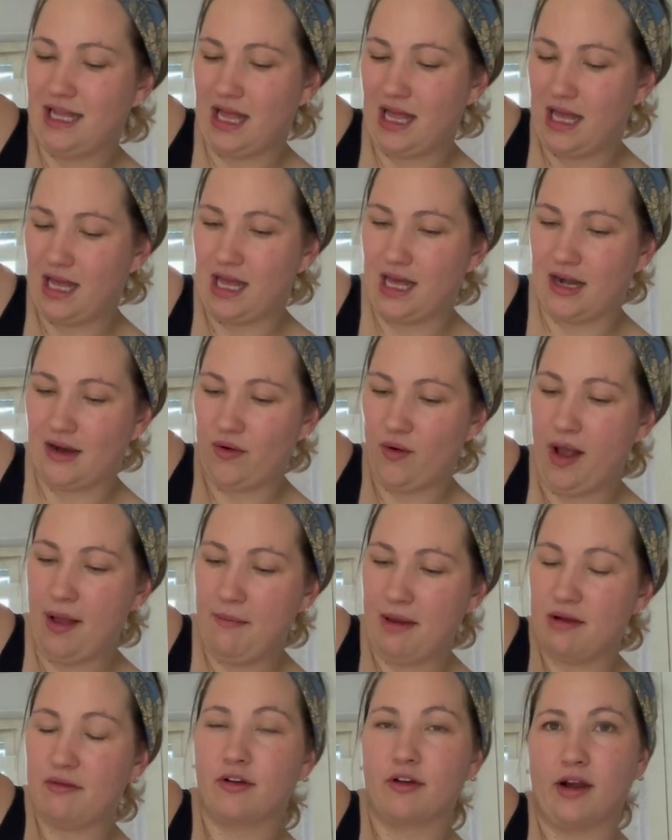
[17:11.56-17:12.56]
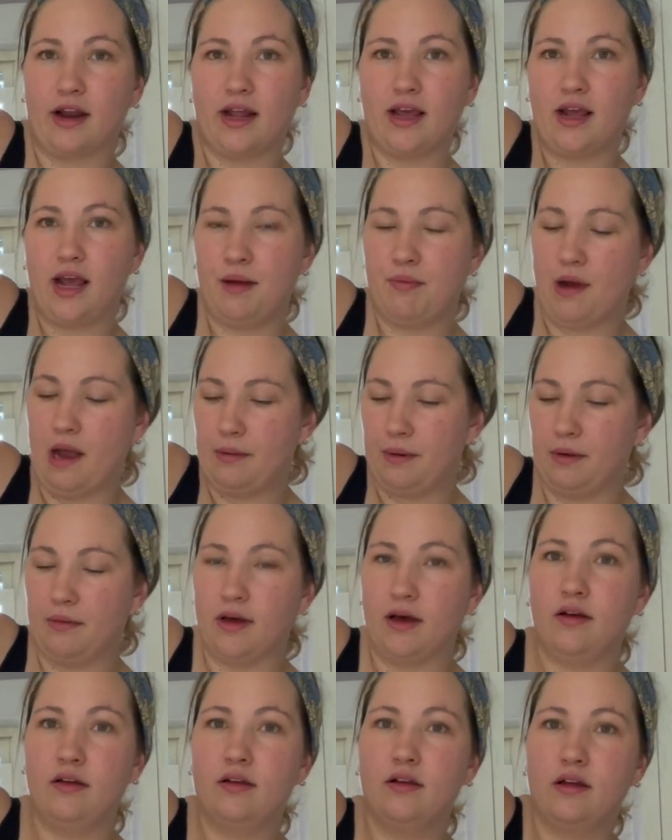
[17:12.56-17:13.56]
I don't know. I might regret it. I probably
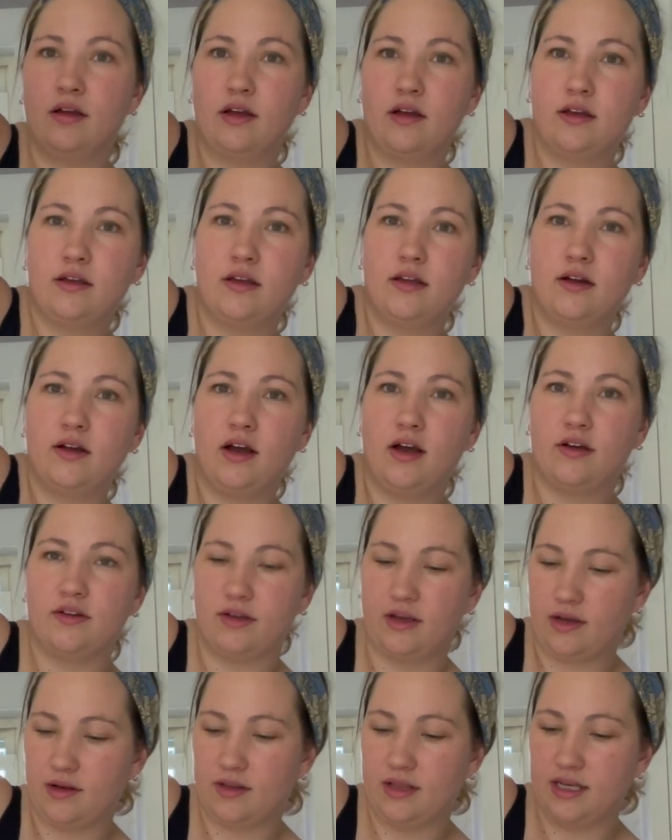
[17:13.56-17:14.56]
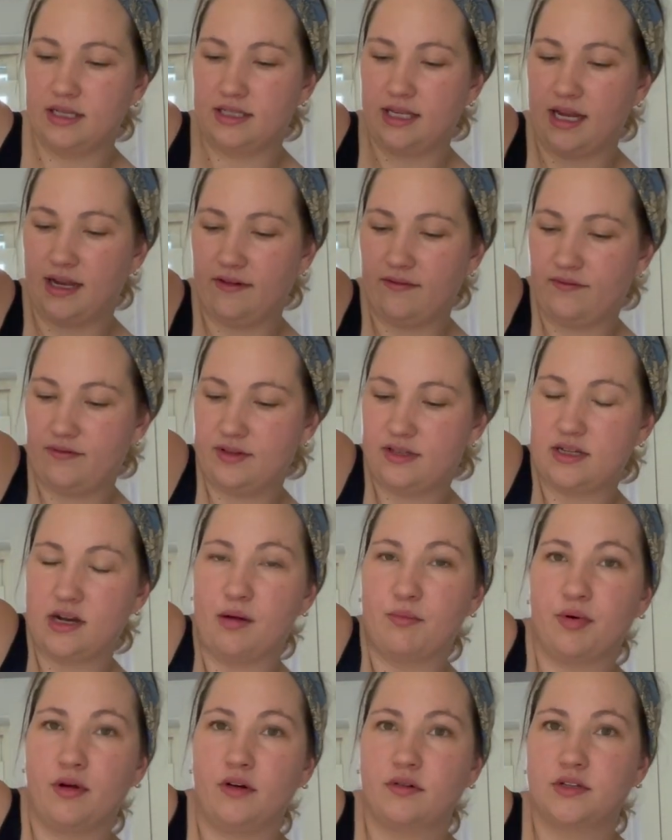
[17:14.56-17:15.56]
will. You know how like when they say it's not
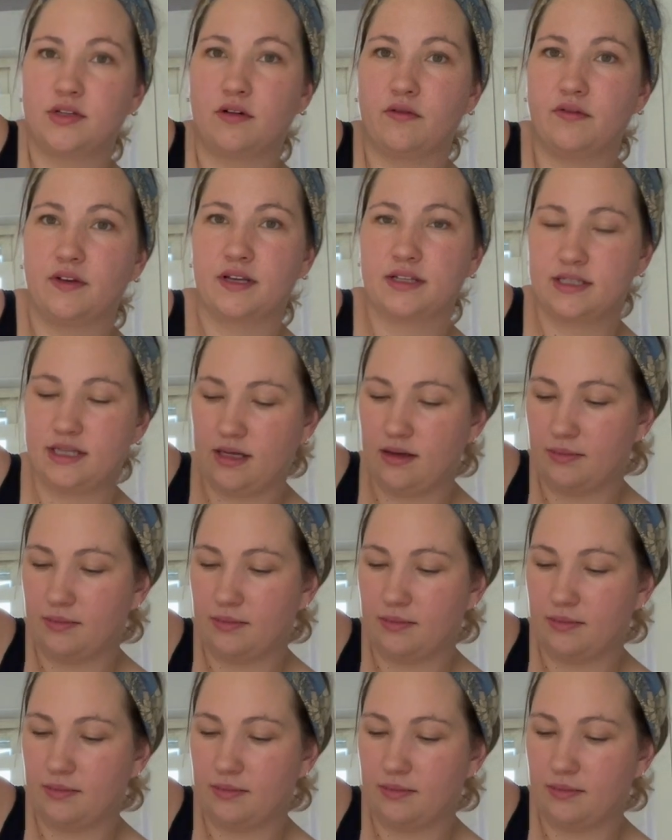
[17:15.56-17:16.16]
broke, don't fix it,